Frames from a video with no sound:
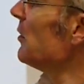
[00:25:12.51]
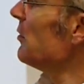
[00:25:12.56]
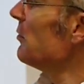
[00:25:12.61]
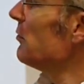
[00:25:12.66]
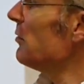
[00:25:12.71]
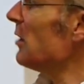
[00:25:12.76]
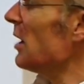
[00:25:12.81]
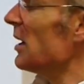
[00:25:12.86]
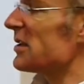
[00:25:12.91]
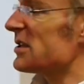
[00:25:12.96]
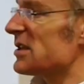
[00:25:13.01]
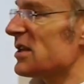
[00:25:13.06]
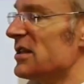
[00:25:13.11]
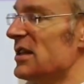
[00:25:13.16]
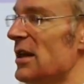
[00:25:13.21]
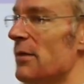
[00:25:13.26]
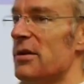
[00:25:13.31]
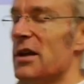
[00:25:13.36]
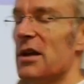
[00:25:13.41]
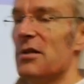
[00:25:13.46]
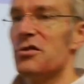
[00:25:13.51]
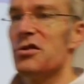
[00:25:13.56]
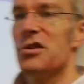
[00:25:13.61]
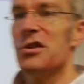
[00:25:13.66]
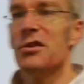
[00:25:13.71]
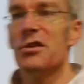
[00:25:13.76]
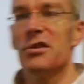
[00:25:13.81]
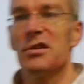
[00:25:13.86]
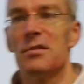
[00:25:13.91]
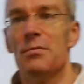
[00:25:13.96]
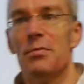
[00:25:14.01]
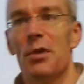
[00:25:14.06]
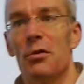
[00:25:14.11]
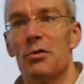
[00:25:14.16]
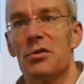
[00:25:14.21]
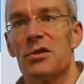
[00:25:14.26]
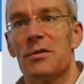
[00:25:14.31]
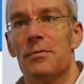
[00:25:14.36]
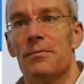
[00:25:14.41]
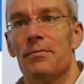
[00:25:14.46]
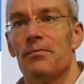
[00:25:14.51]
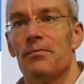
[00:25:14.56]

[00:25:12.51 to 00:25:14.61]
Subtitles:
Right, now we get onto the nuts and bolts.